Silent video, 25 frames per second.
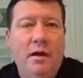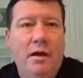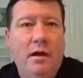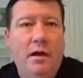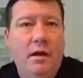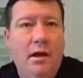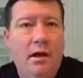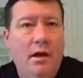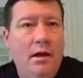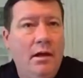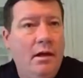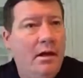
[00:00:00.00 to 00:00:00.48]

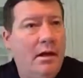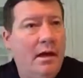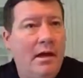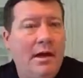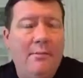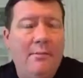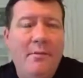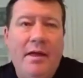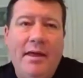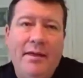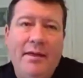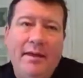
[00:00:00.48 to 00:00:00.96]
uh,
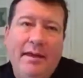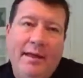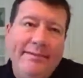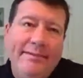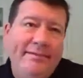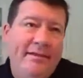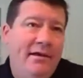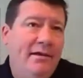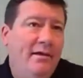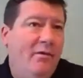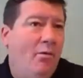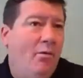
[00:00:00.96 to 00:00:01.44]
and I
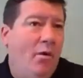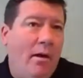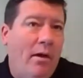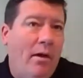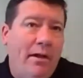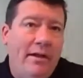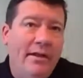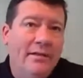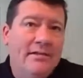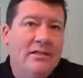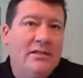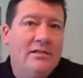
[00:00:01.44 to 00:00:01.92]
tell you
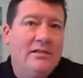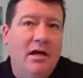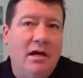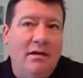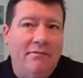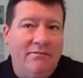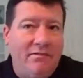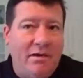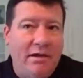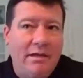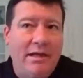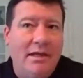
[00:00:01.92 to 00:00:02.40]
what, it's
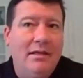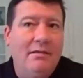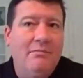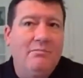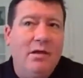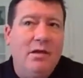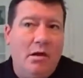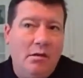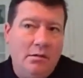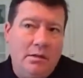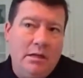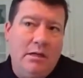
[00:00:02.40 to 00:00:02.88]
tough. I keep
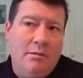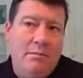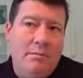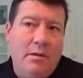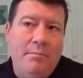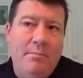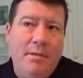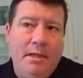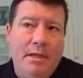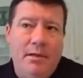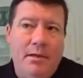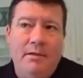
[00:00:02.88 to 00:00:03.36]
talking
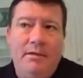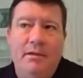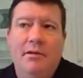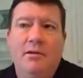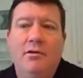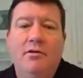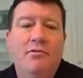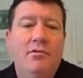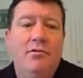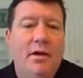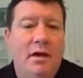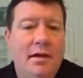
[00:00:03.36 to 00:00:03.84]
about being the
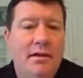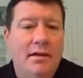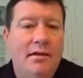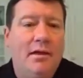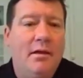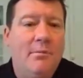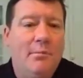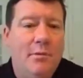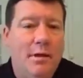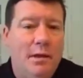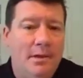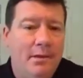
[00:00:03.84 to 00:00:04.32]
new guy
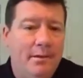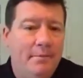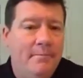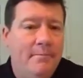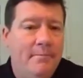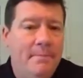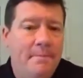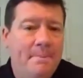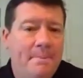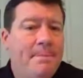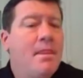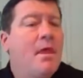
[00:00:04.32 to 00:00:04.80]
coming
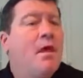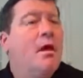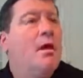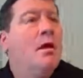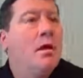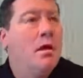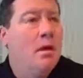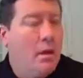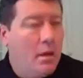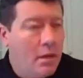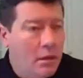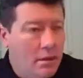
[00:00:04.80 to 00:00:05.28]
in.
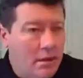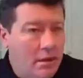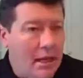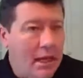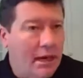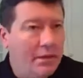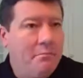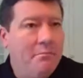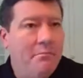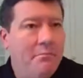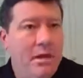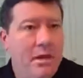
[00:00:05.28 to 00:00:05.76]

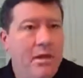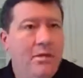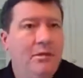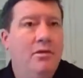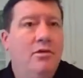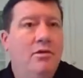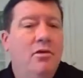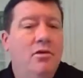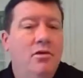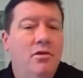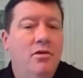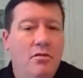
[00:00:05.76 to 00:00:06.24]
Yeah, being the
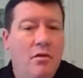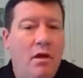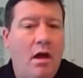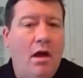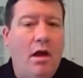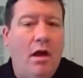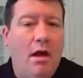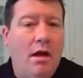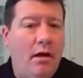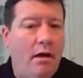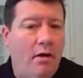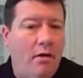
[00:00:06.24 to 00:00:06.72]
new
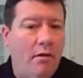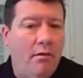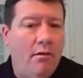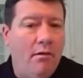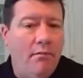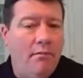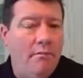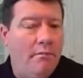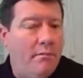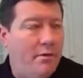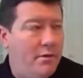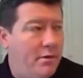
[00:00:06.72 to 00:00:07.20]
uh,
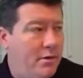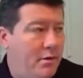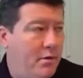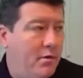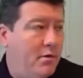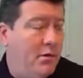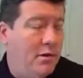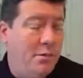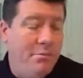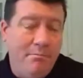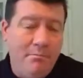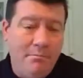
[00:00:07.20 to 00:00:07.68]

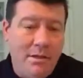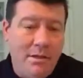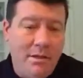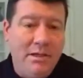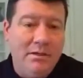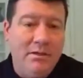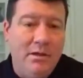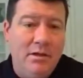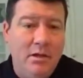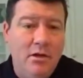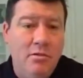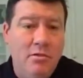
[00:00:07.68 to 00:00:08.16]
doing the being
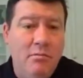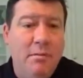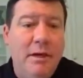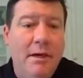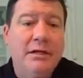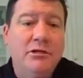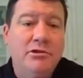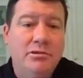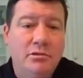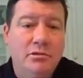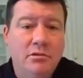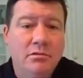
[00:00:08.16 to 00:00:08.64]
a new
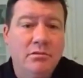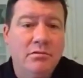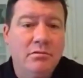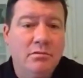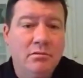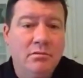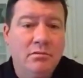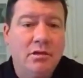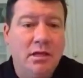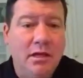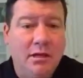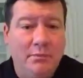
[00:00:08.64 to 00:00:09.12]
major
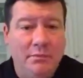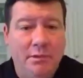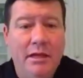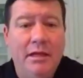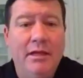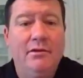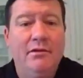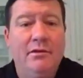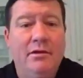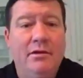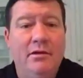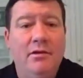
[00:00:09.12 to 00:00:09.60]
coming
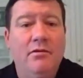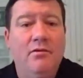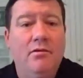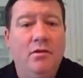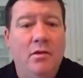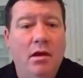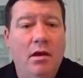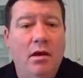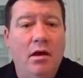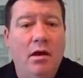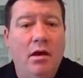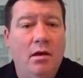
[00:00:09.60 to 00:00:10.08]
into
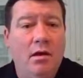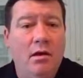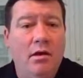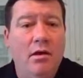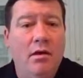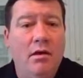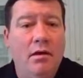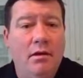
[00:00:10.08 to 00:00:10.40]
uh,